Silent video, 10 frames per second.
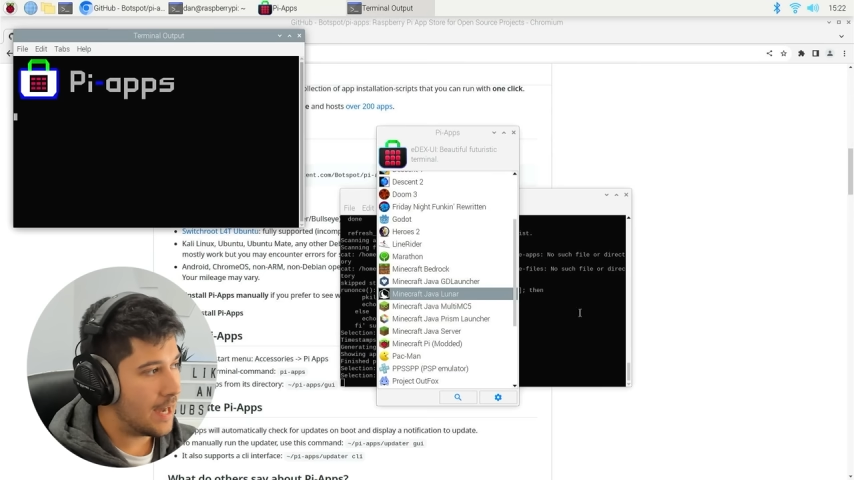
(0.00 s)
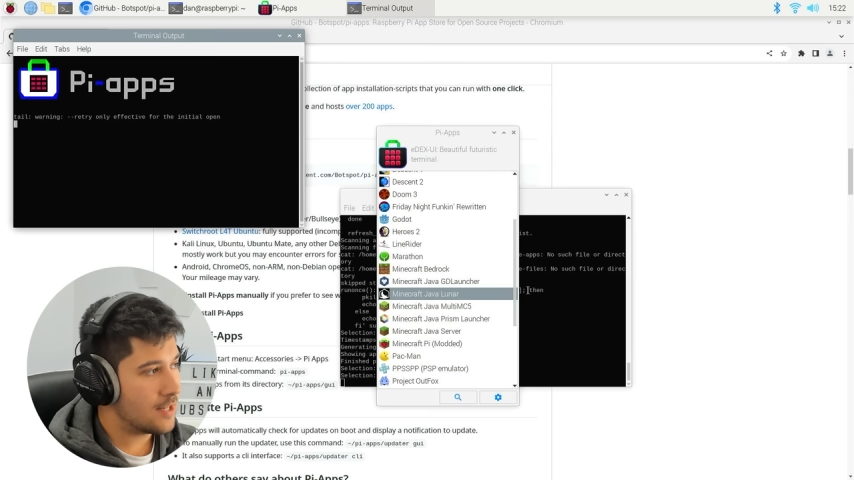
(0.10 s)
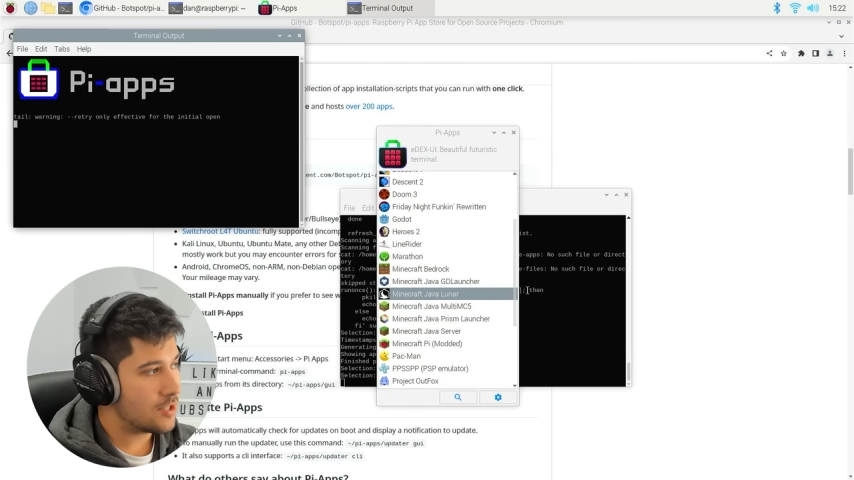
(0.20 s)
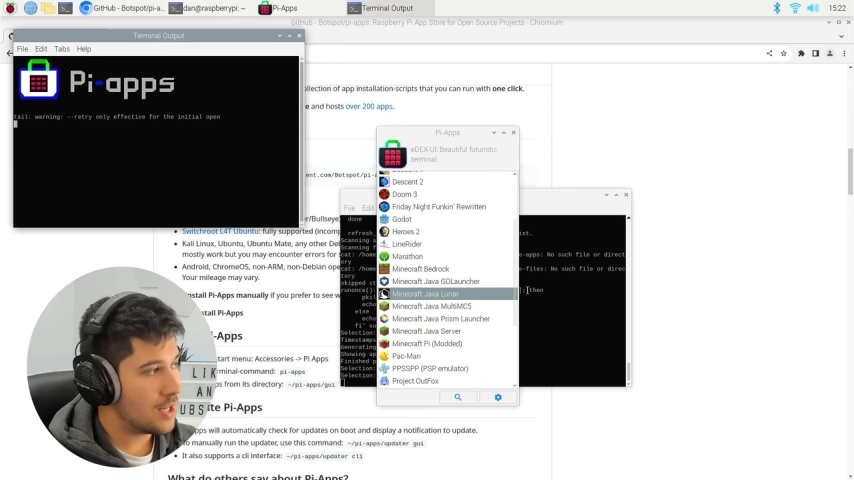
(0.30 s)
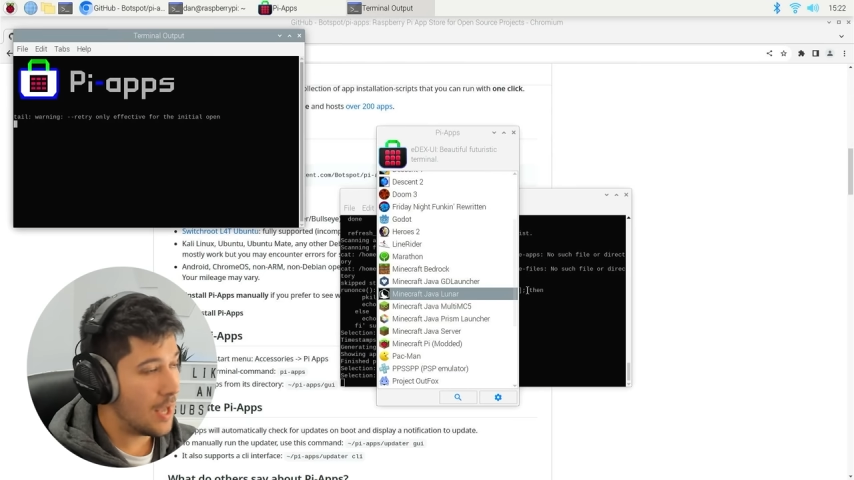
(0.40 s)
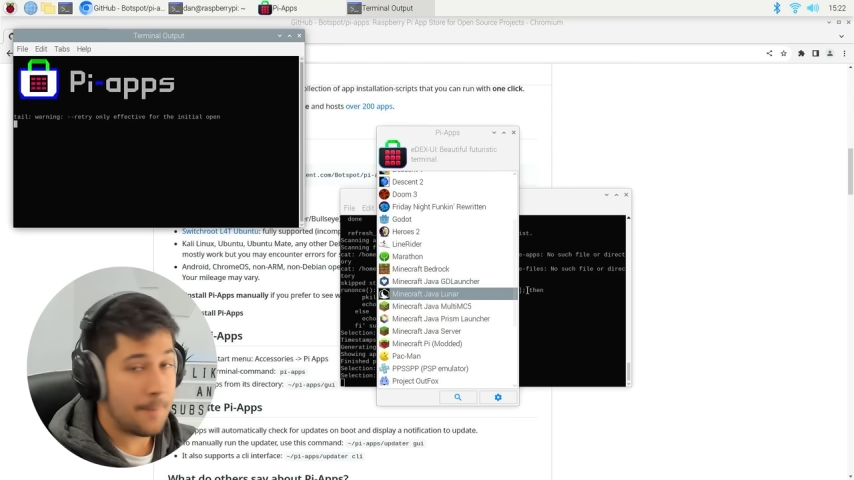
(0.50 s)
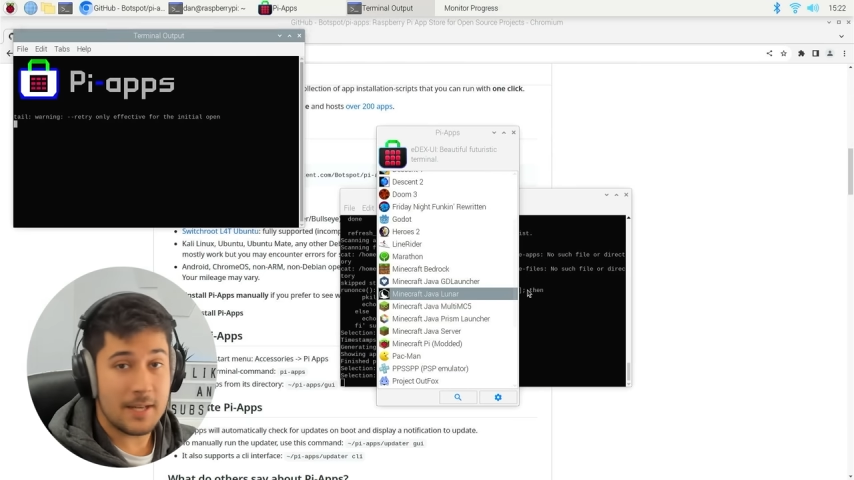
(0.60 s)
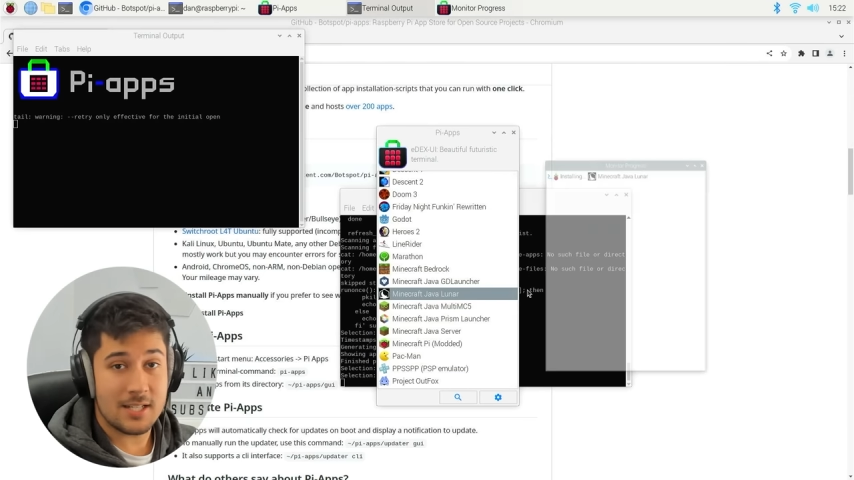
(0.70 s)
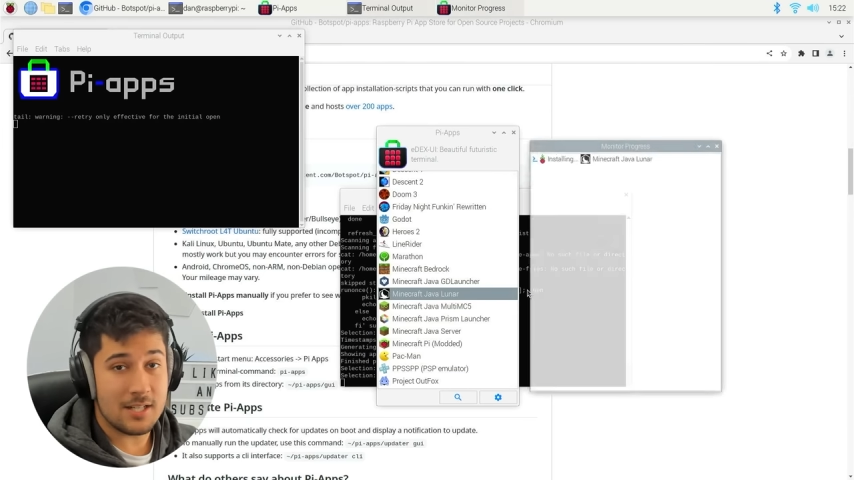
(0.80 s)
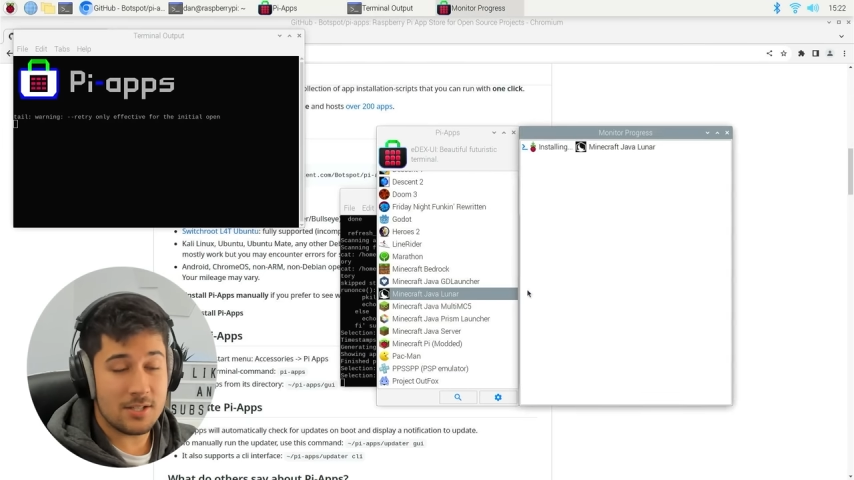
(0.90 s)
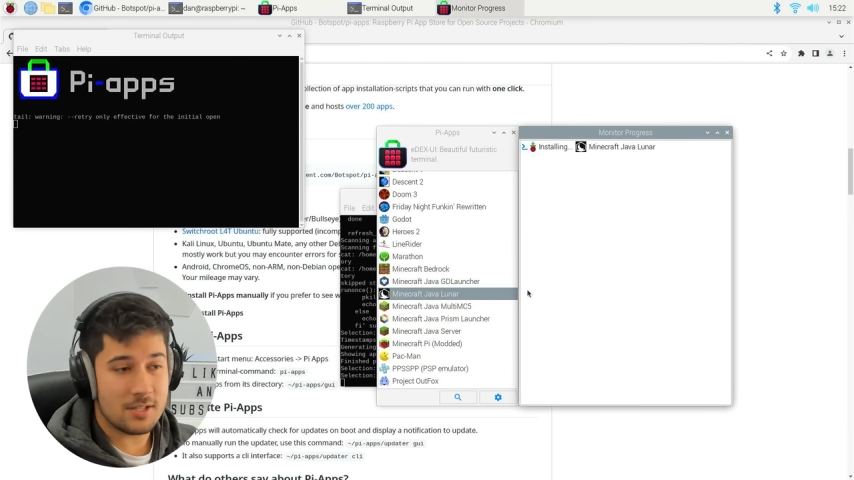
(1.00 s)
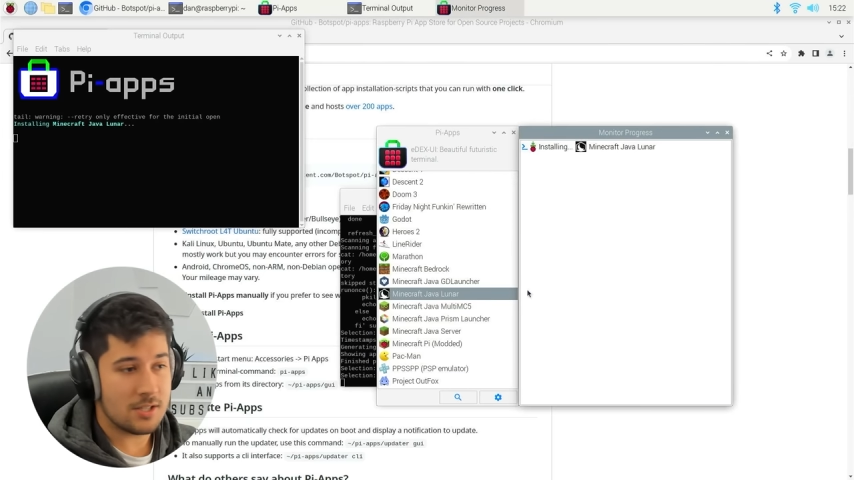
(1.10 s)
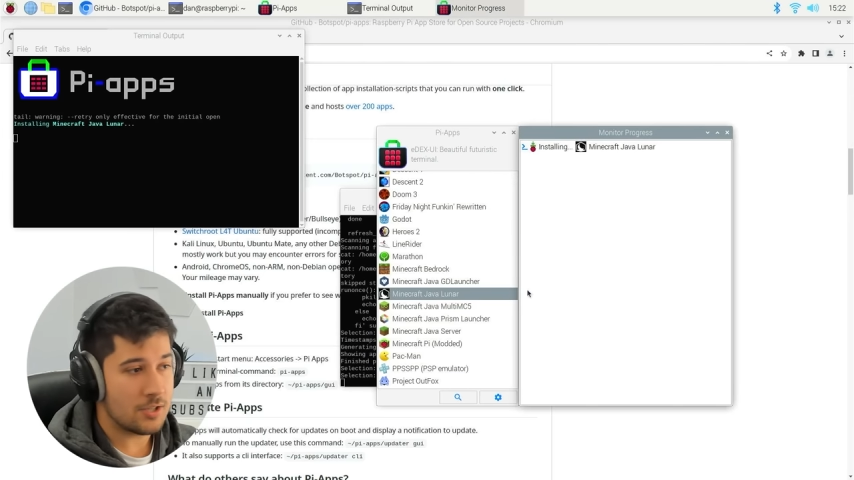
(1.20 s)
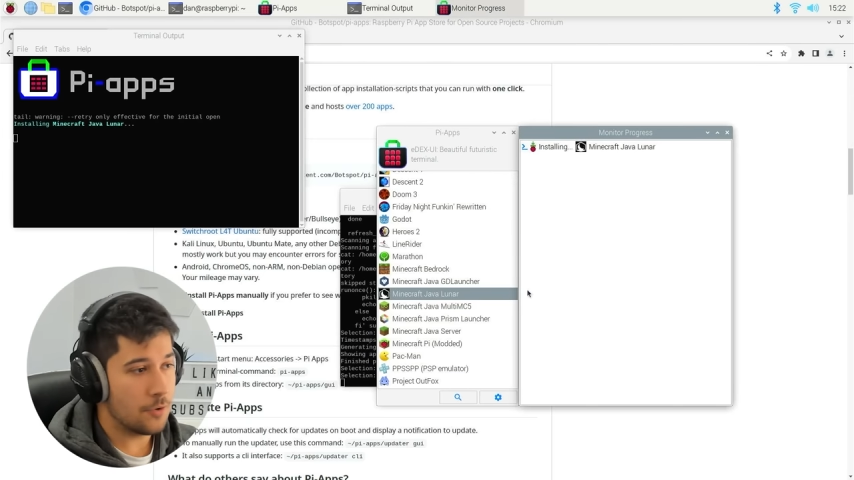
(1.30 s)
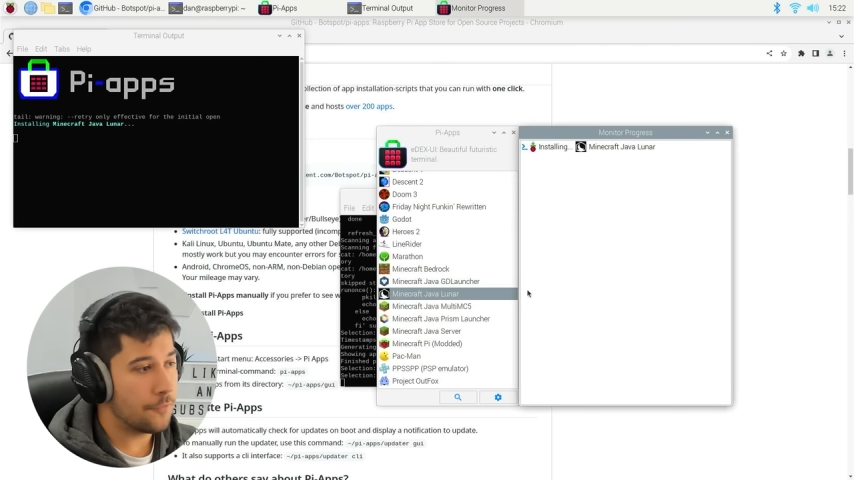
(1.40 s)
And yeah, it basically just
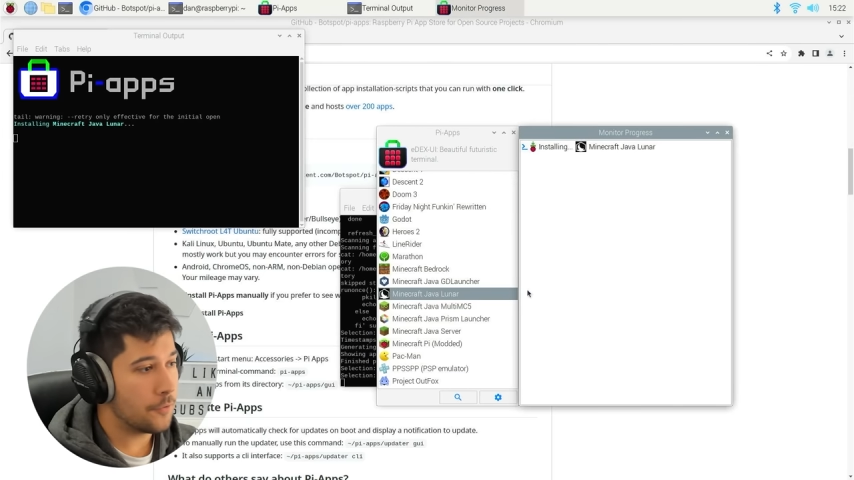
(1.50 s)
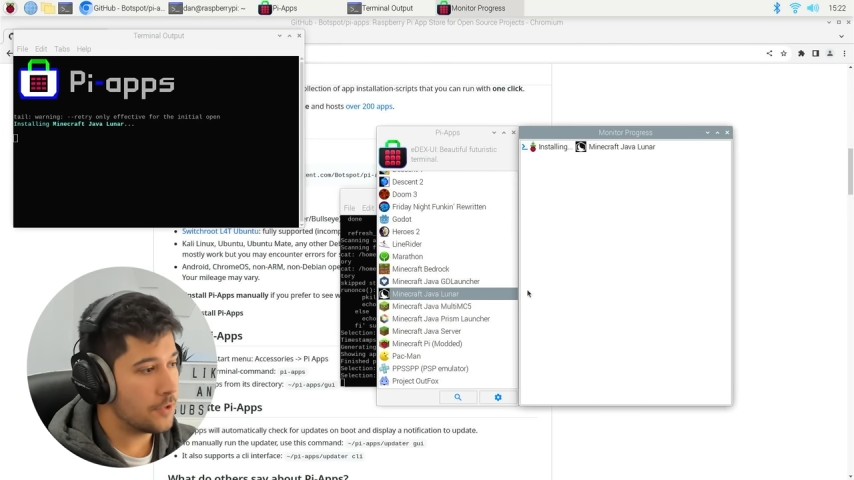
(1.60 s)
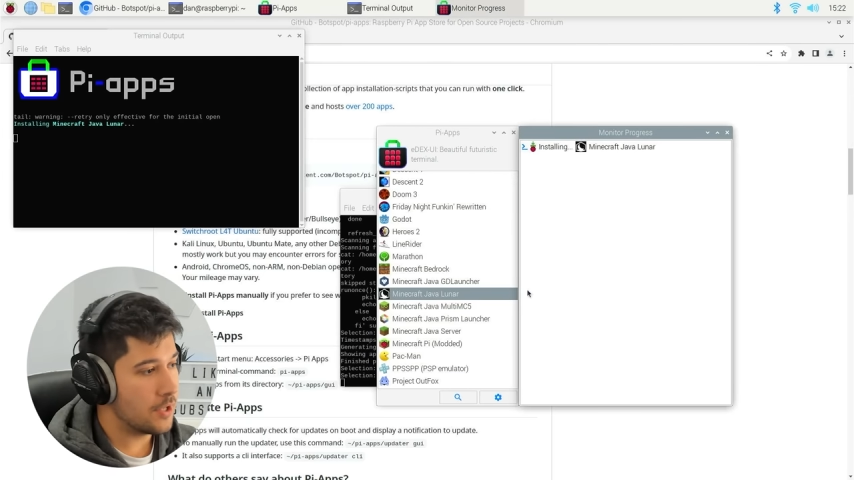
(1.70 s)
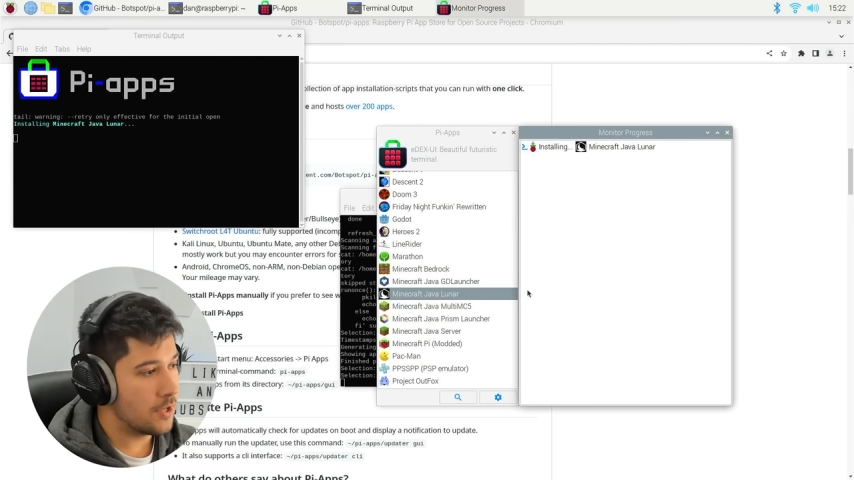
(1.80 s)
does it all for you.